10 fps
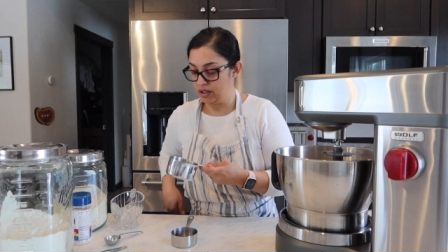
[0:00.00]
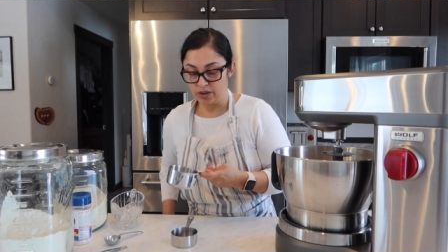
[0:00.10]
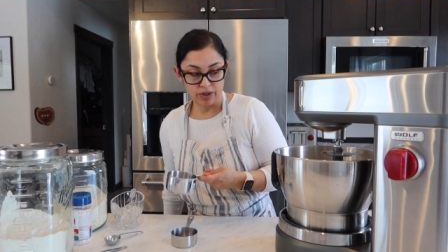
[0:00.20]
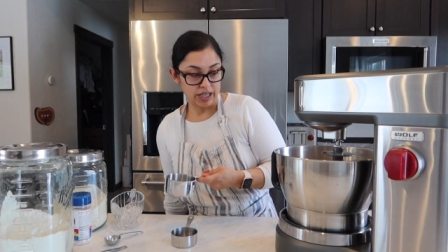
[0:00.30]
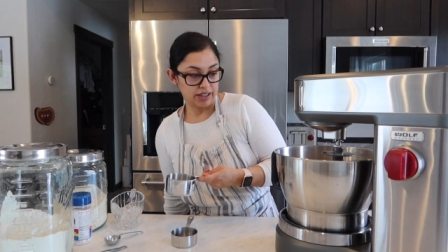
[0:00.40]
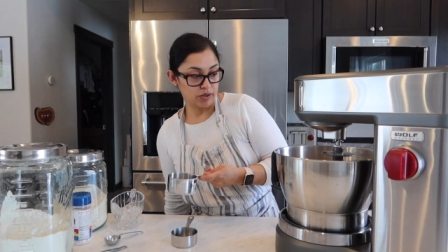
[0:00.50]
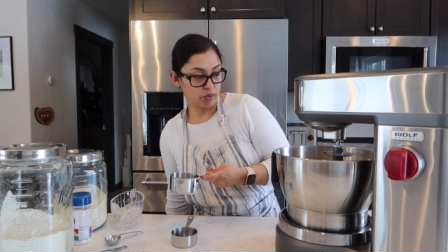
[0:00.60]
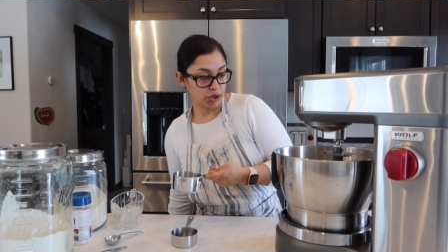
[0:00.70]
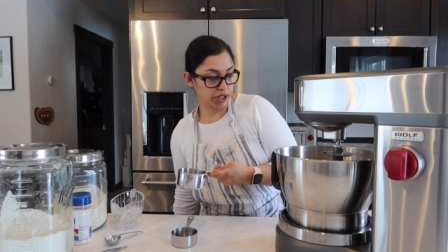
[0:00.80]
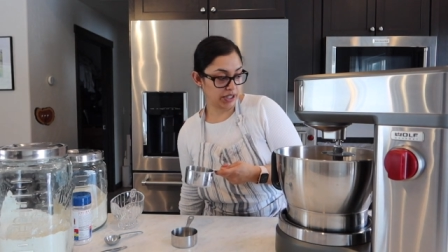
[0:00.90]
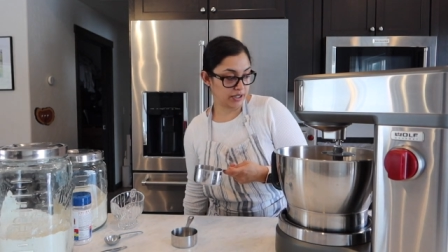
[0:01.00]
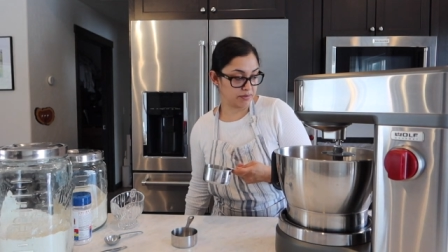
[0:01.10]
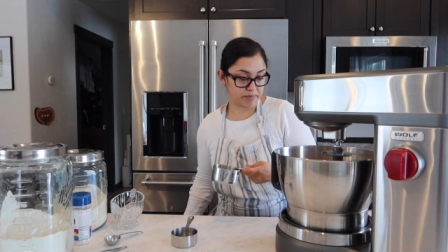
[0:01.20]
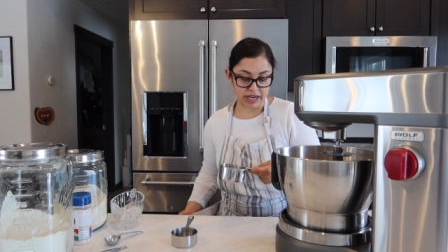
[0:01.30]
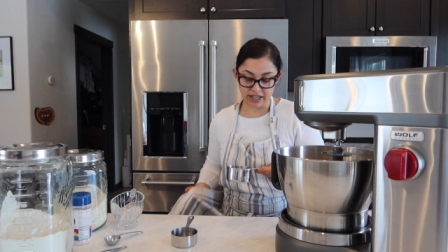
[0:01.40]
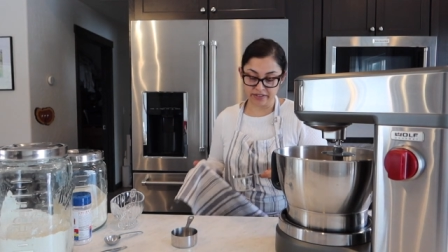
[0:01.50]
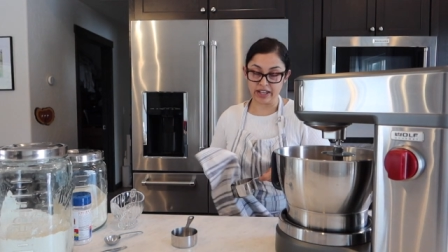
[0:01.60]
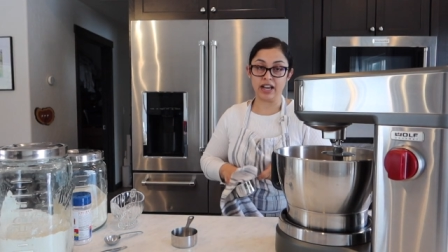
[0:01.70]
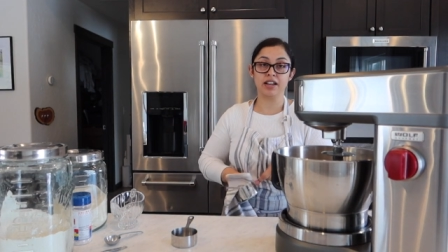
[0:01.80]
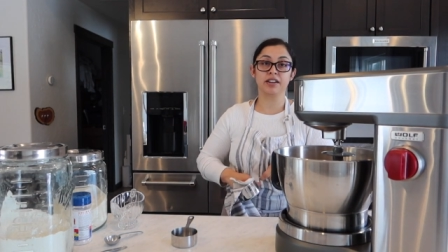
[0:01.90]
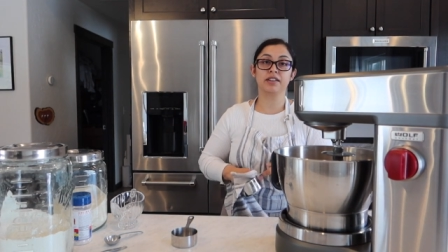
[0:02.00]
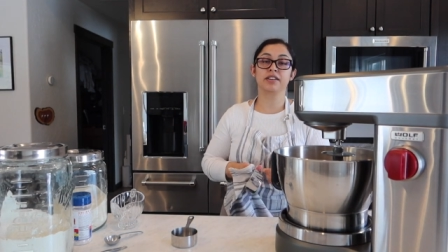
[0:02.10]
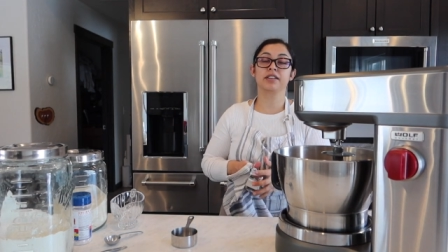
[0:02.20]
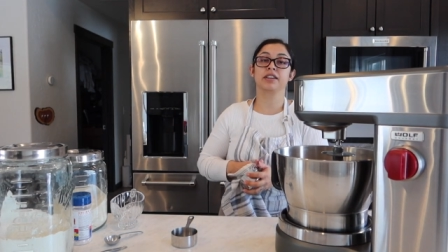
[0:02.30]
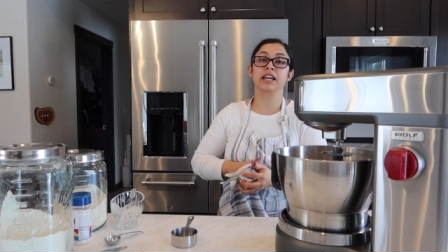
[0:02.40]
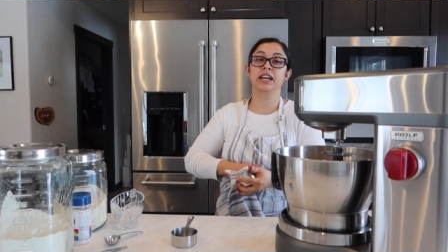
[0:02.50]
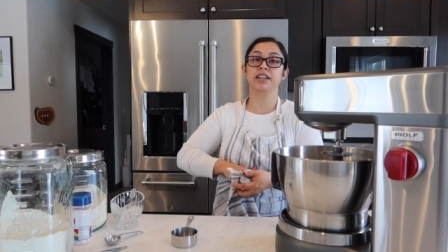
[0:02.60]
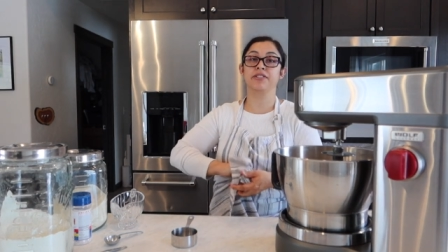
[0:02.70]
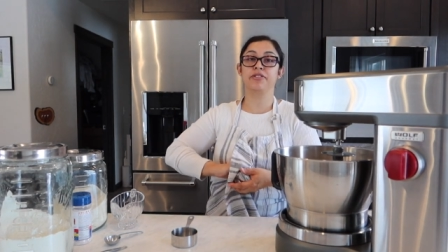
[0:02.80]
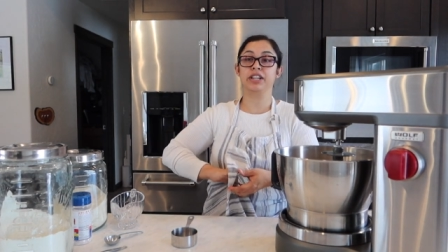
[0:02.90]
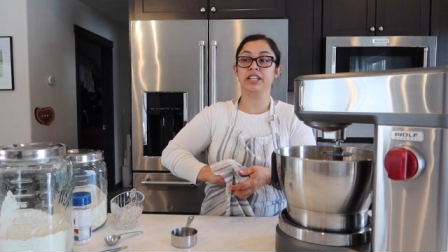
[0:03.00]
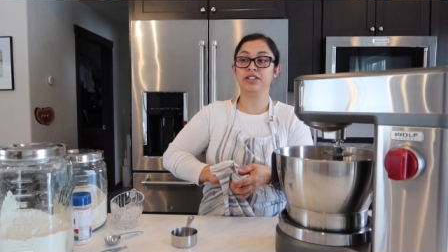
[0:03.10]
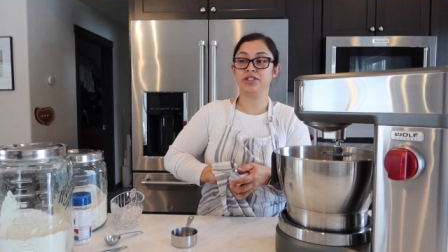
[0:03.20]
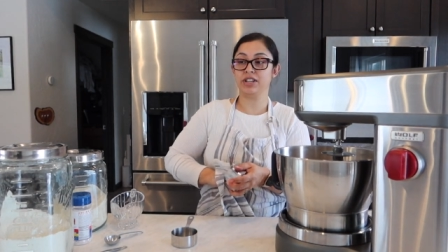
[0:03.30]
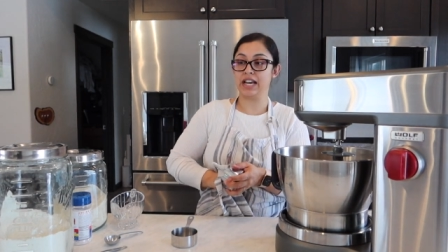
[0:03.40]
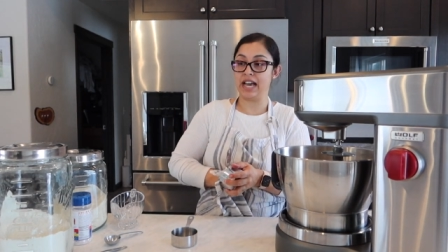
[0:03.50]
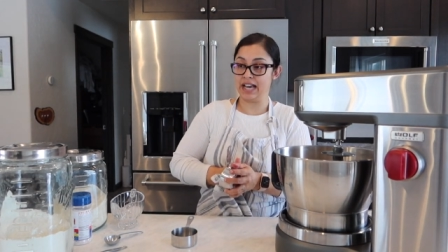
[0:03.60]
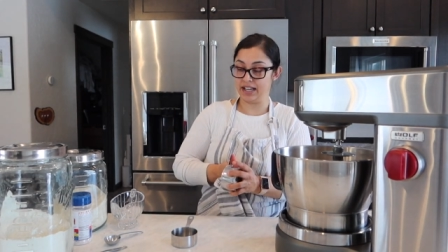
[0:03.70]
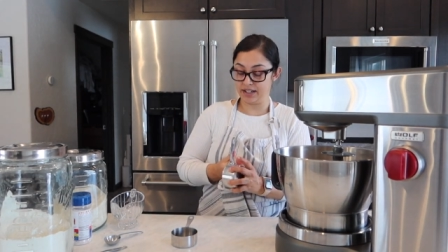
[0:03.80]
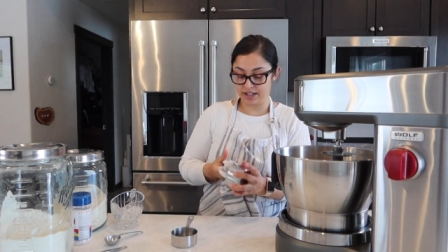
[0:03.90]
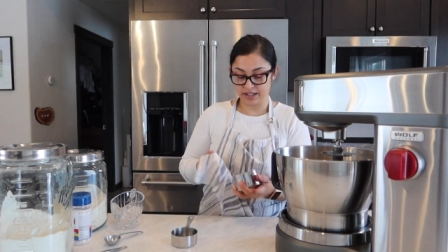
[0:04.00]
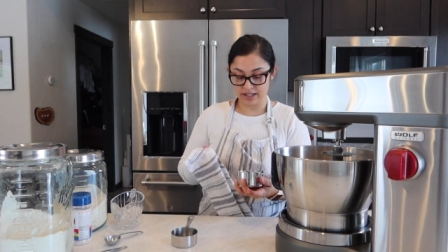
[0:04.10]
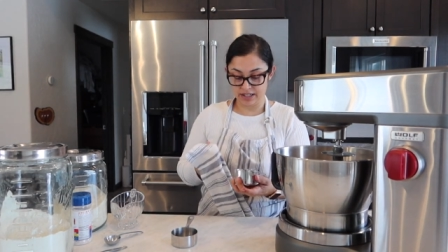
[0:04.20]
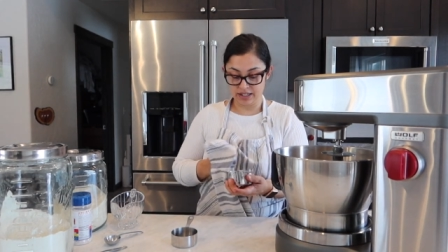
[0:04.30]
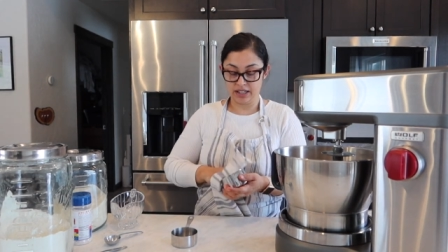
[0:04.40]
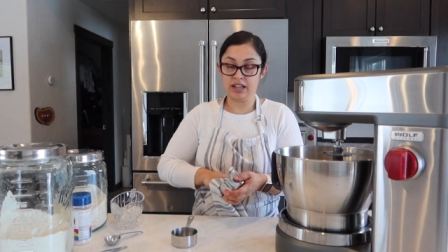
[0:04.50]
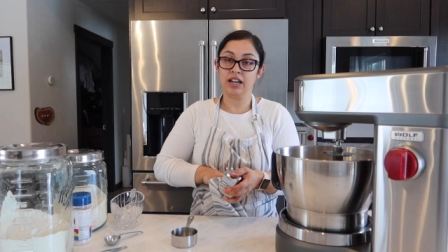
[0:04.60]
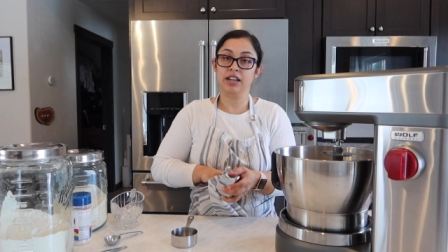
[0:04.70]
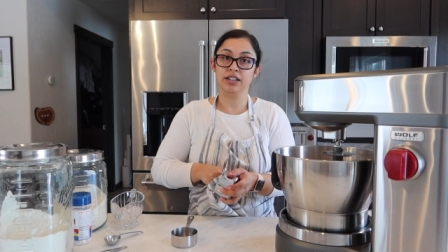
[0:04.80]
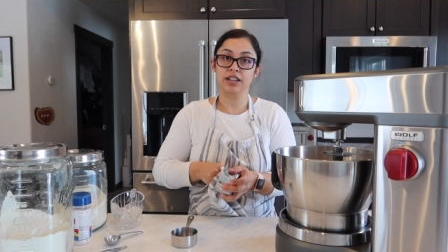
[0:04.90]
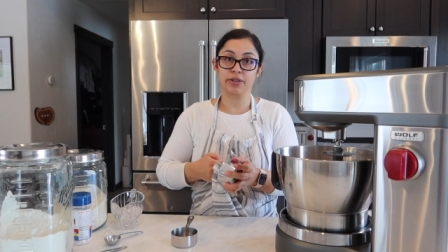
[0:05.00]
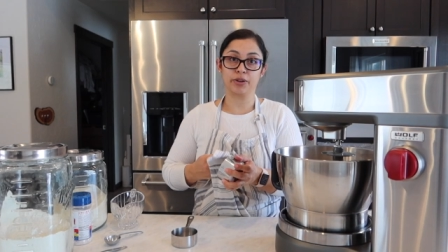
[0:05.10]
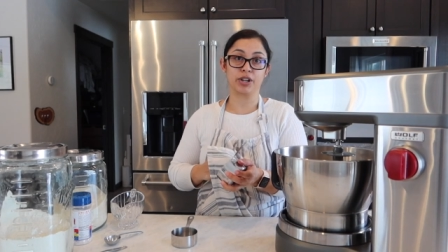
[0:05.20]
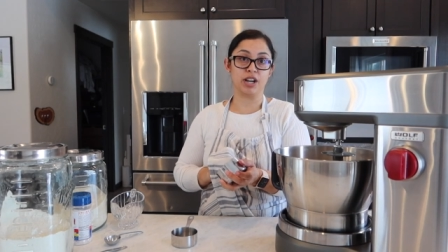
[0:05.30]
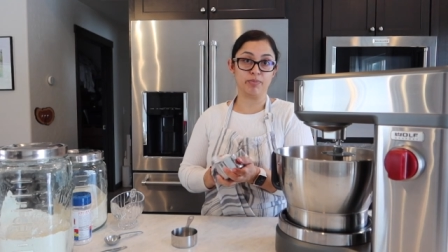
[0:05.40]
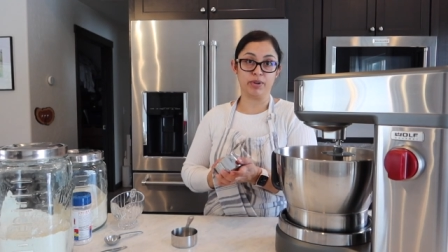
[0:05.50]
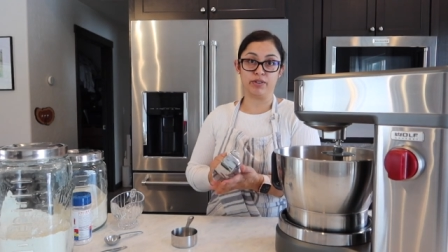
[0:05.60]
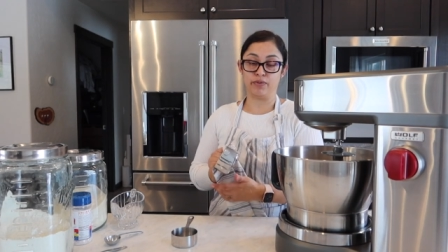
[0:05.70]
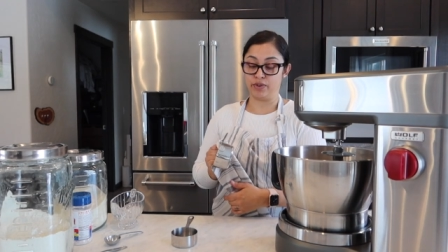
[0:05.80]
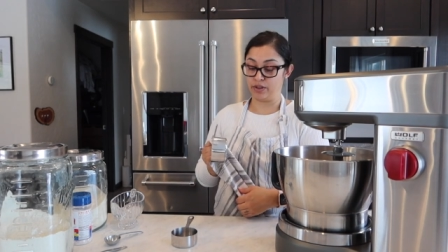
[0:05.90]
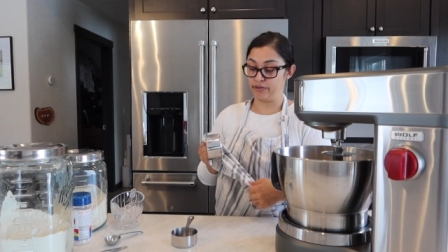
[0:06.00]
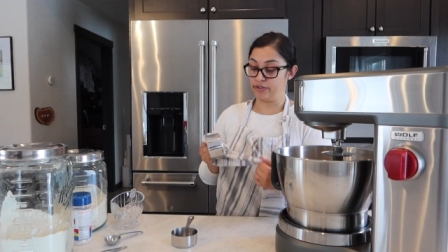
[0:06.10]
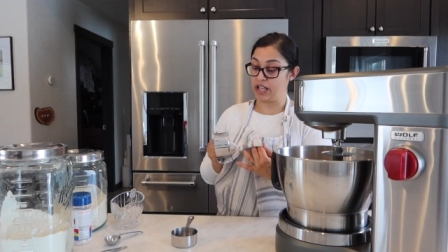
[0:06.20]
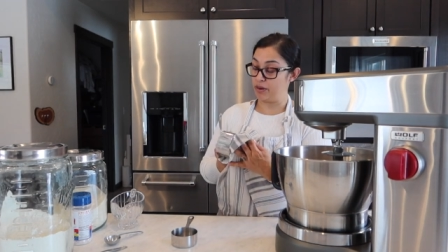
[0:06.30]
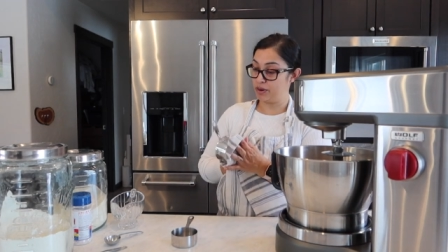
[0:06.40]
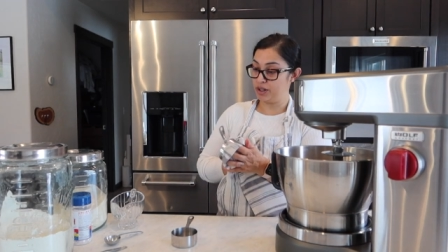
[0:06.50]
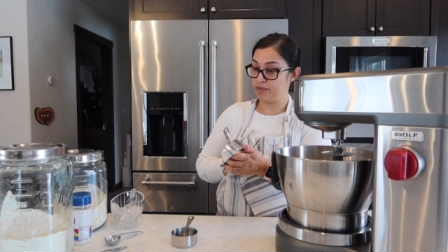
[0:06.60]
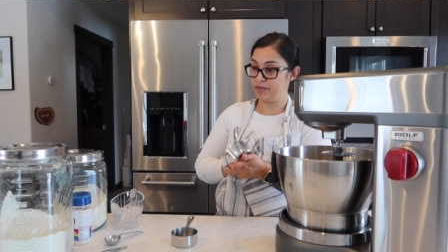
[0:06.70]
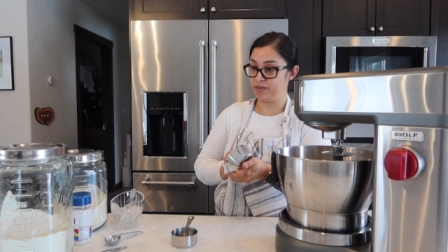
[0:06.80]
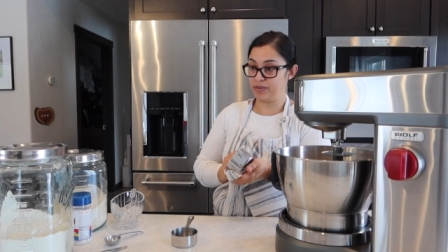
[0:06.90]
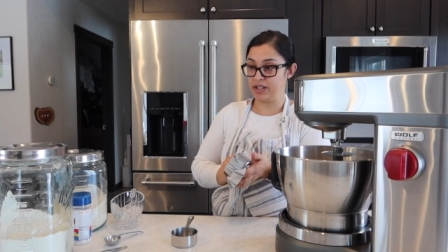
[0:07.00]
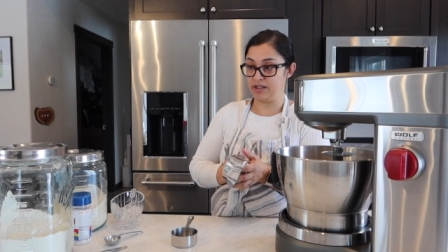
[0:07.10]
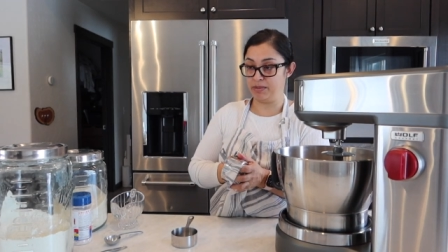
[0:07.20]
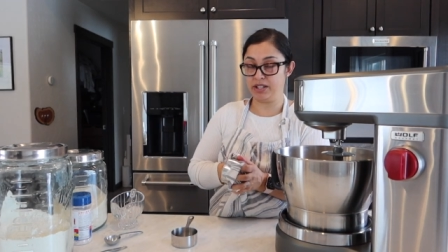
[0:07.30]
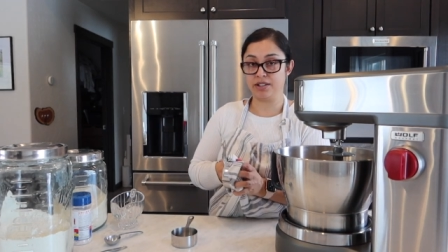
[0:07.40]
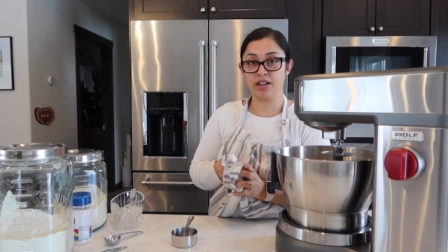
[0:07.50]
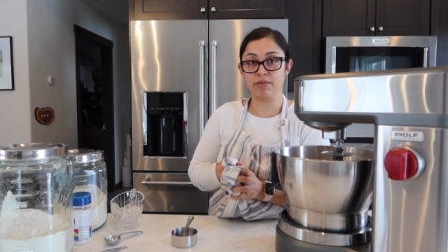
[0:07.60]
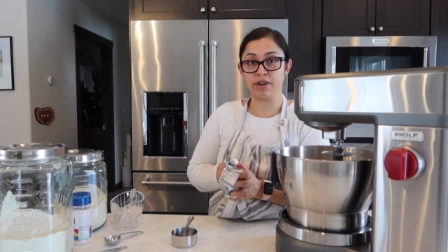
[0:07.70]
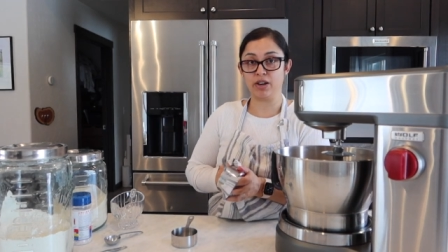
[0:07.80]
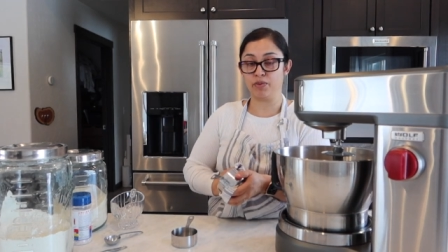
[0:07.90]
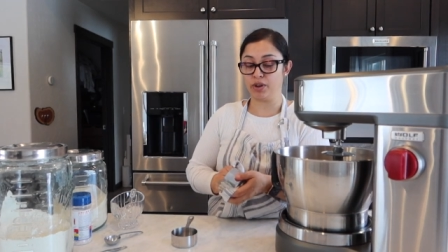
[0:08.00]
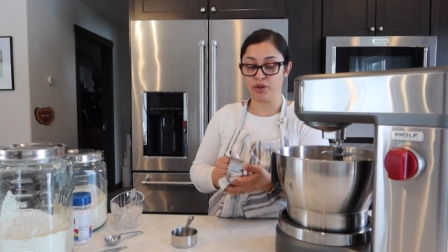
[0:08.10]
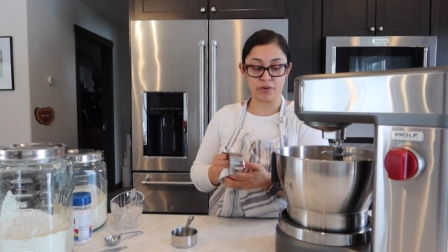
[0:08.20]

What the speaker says: Okay, and then we're going to combine that, and if I need to add another cup of flour in the meantime, I will.